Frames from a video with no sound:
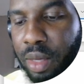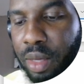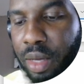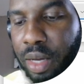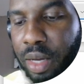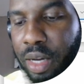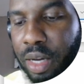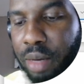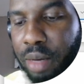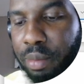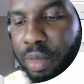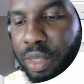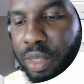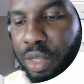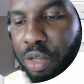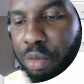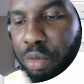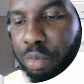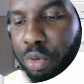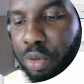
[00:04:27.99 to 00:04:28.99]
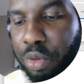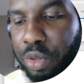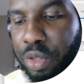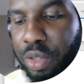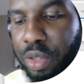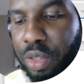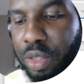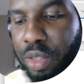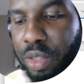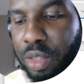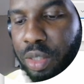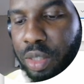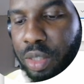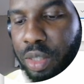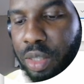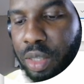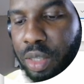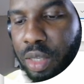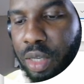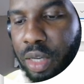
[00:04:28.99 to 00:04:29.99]
and then you put
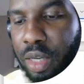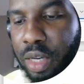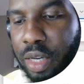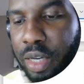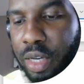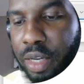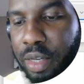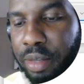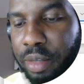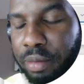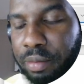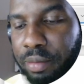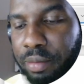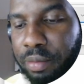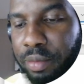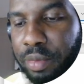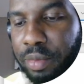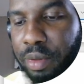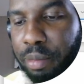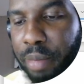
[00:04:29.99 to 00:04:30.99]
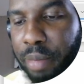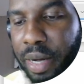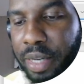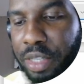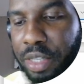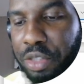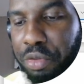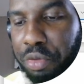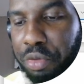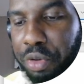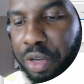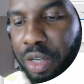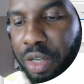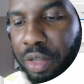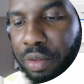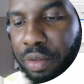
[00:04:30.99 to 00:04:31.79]
-3.